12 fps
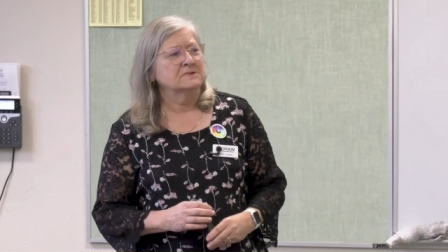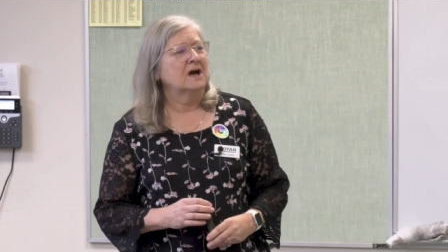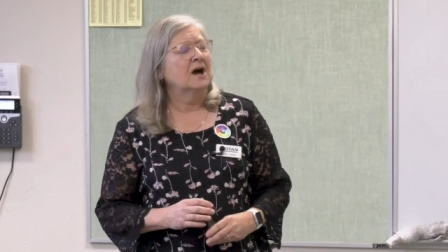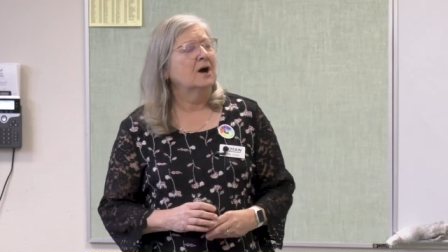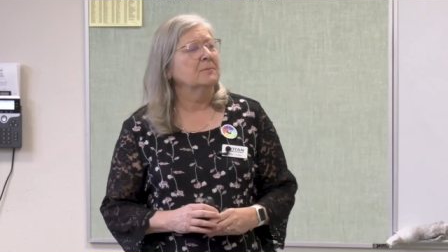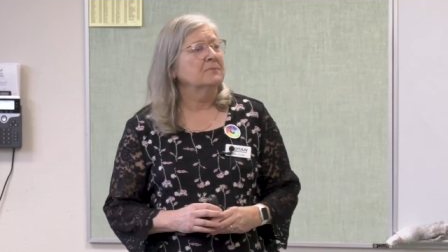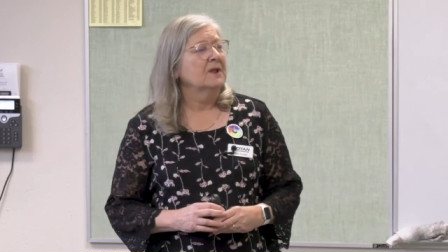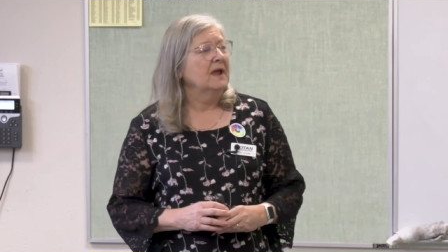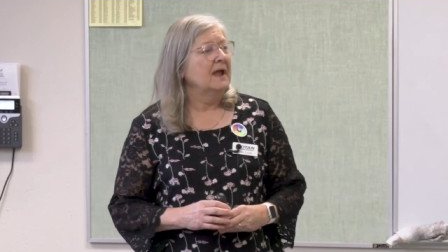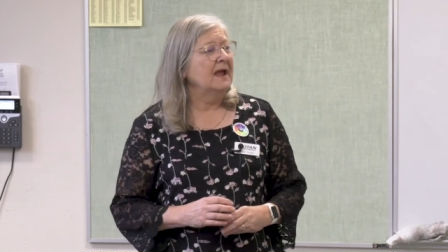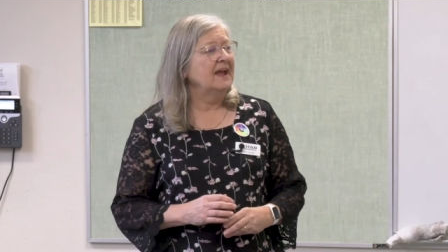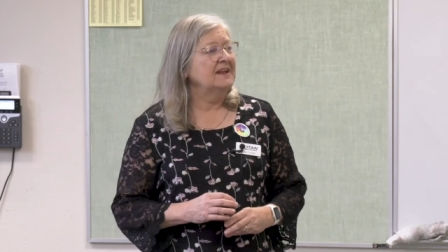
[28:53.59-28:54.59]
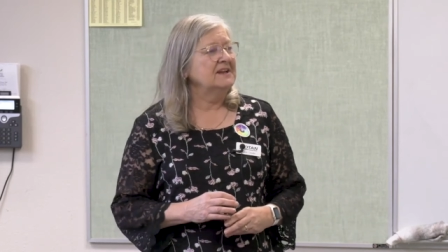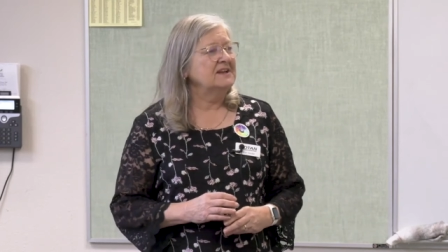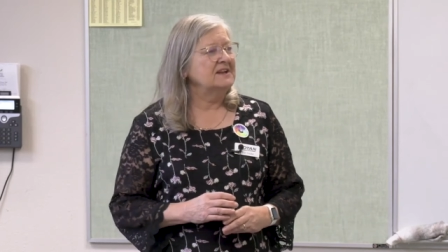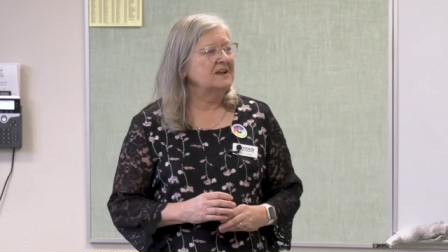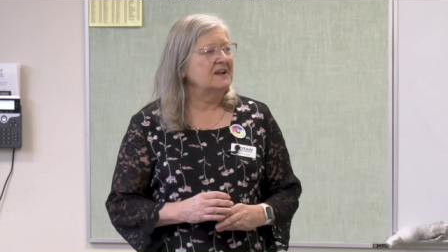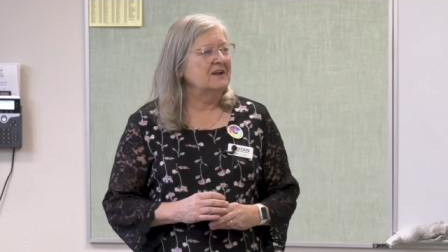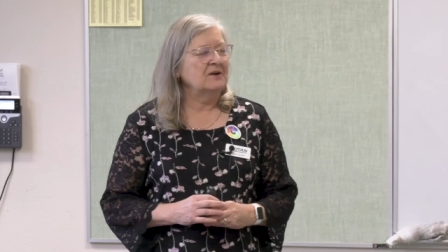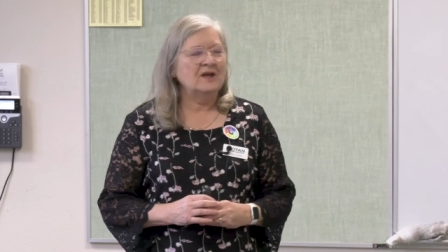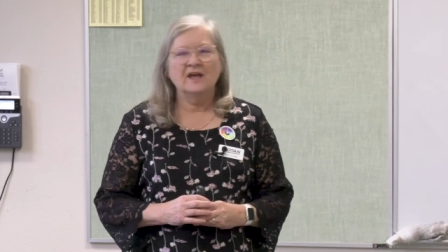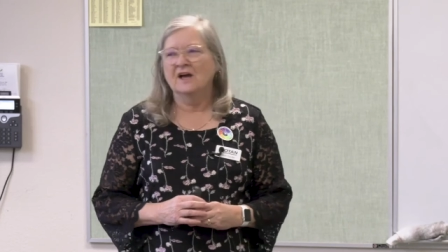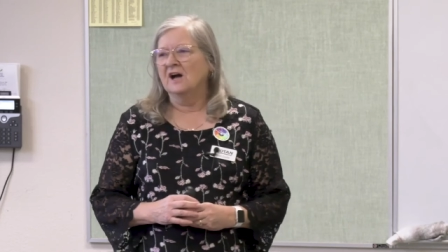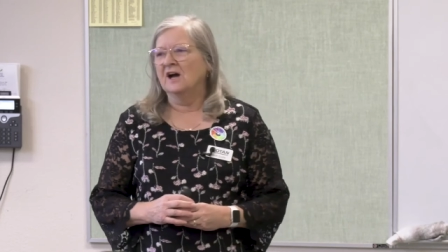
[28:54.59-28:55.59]
Um, and
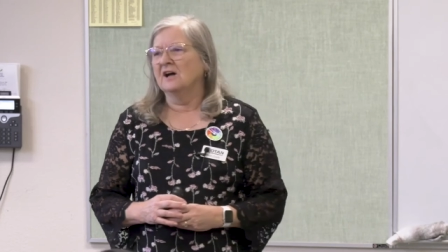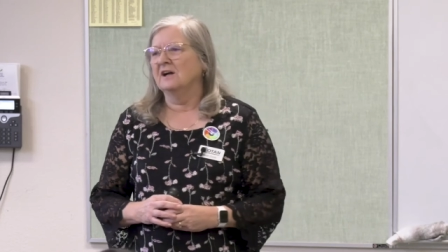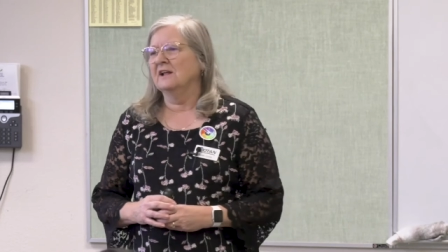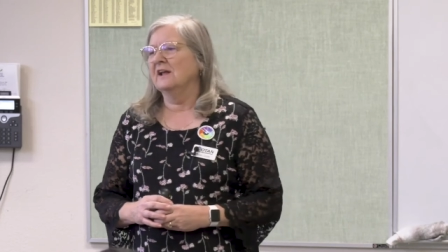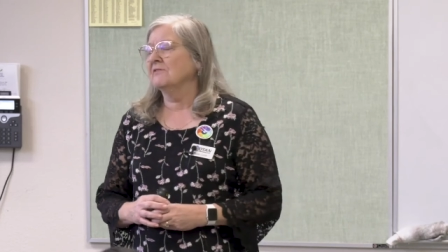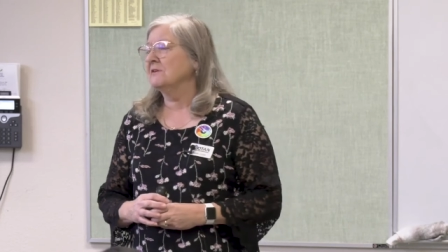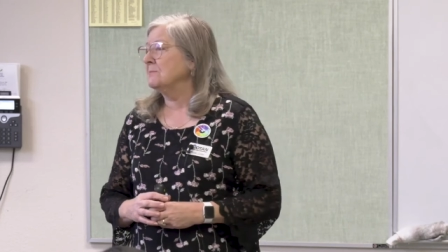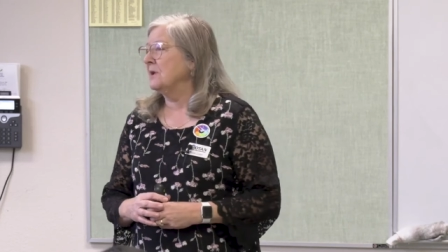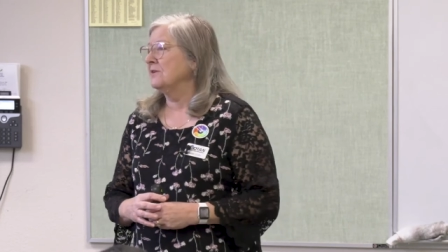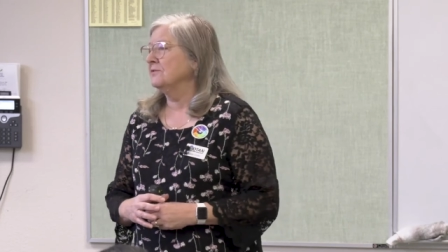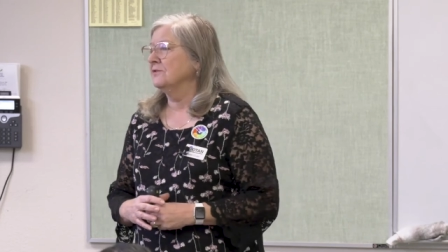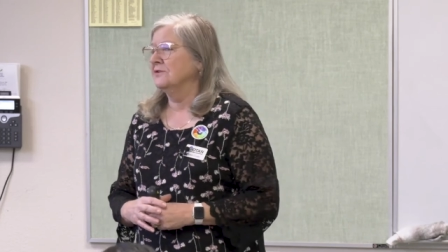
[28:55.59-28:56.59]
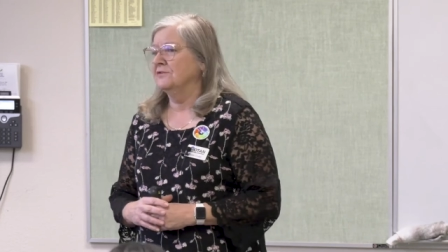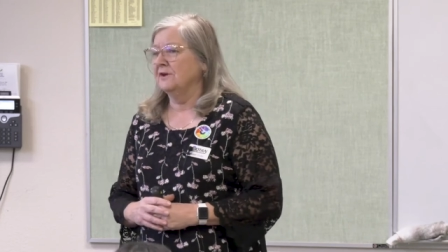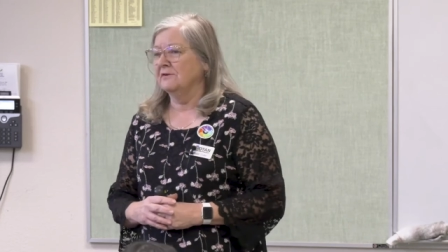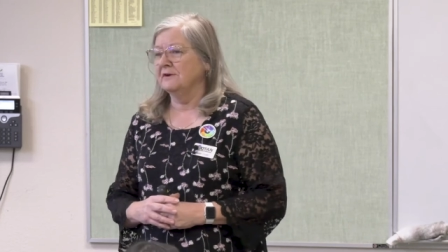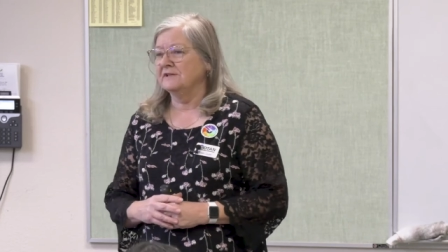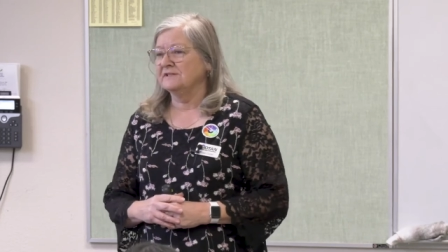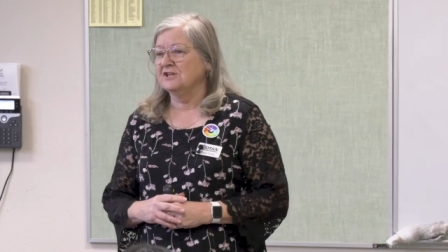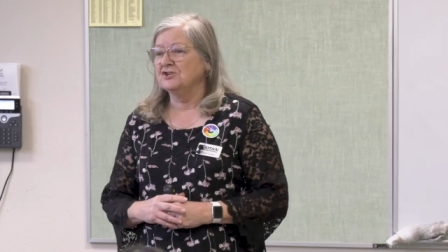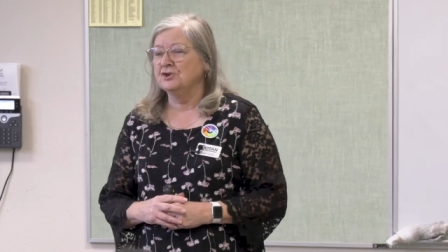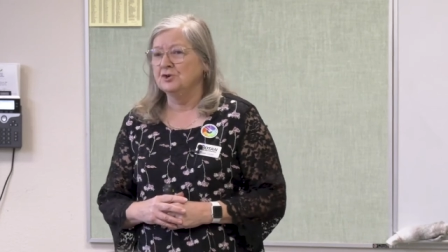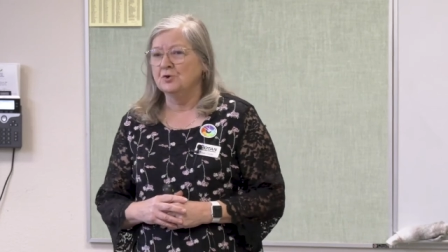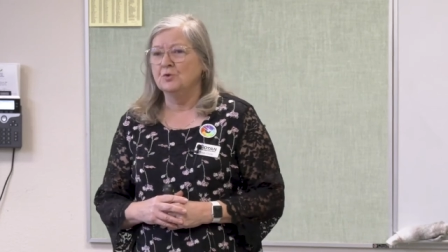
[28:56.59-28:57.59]
uh, every month there is a
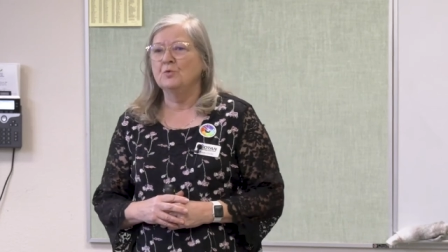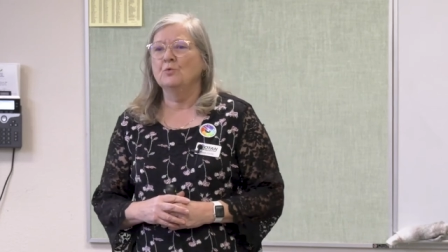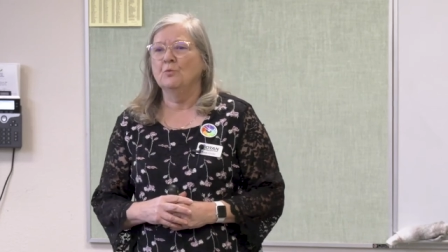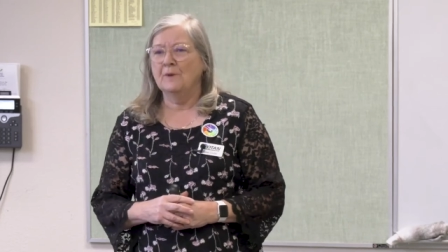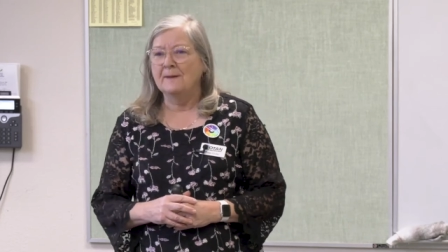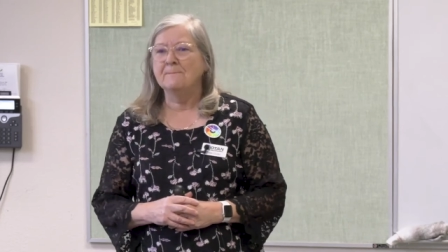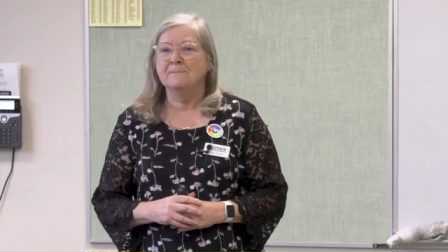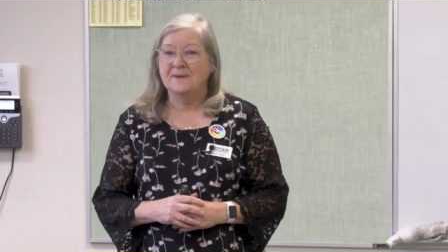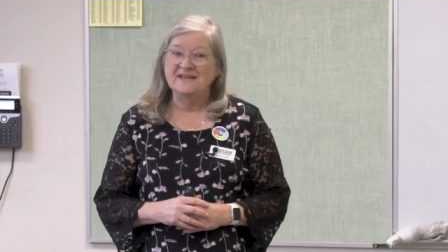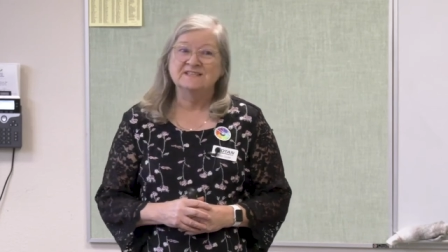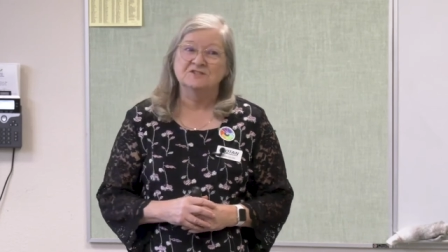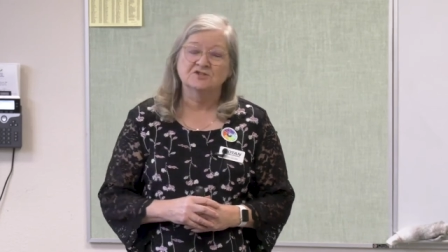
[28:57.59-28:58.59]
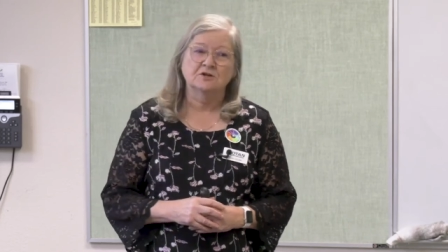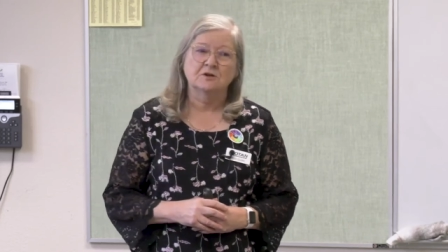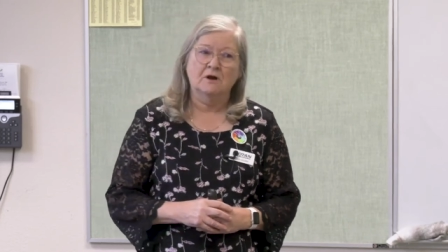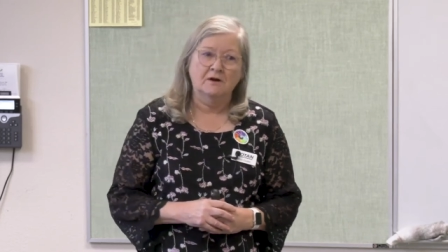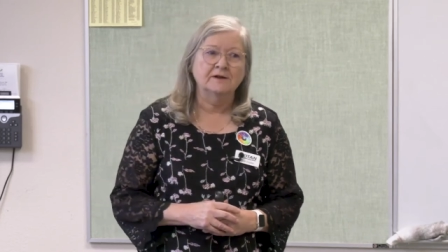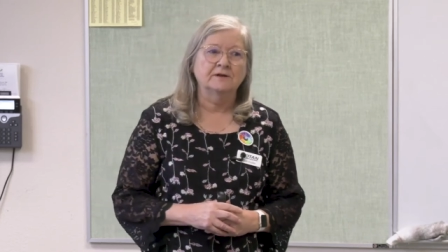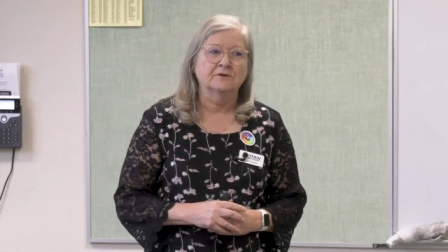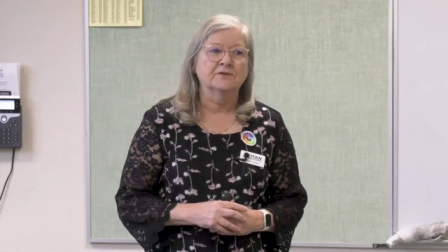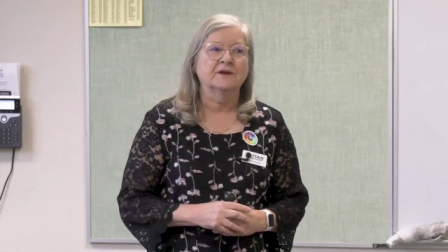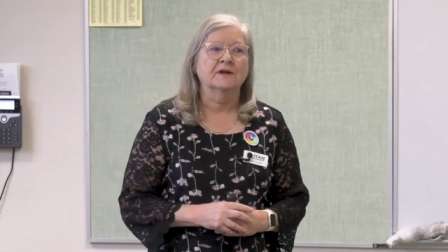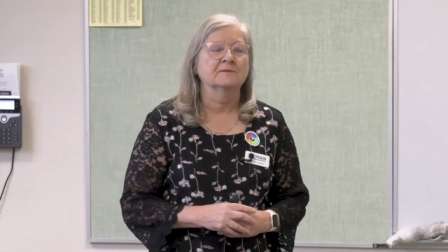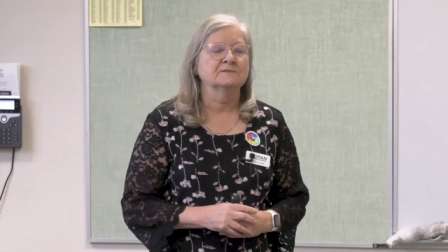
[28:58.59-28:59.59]
new web-based article
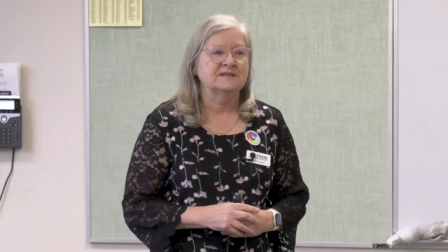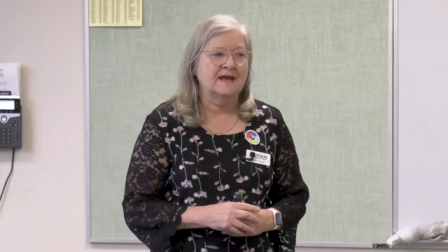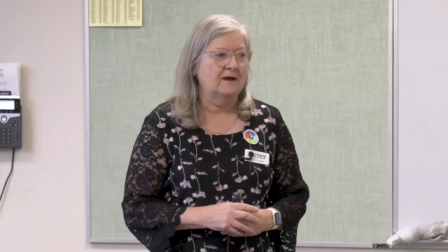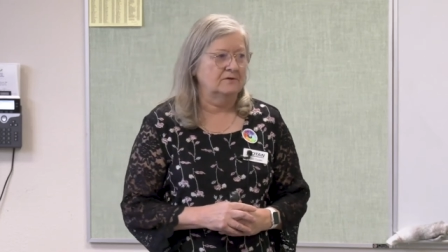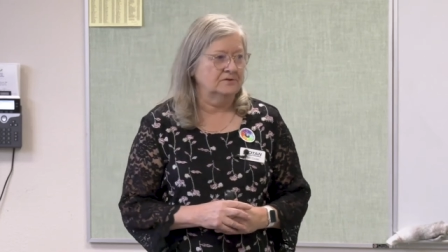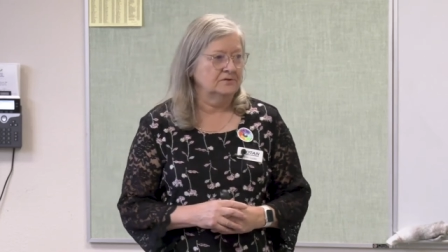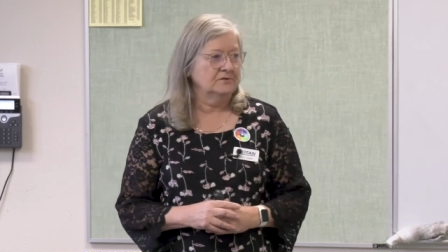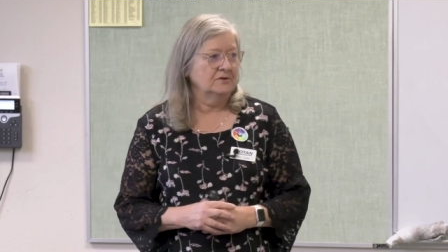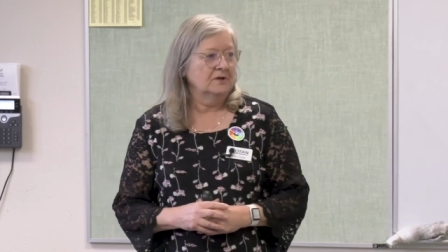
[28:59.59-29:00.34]
that comes out.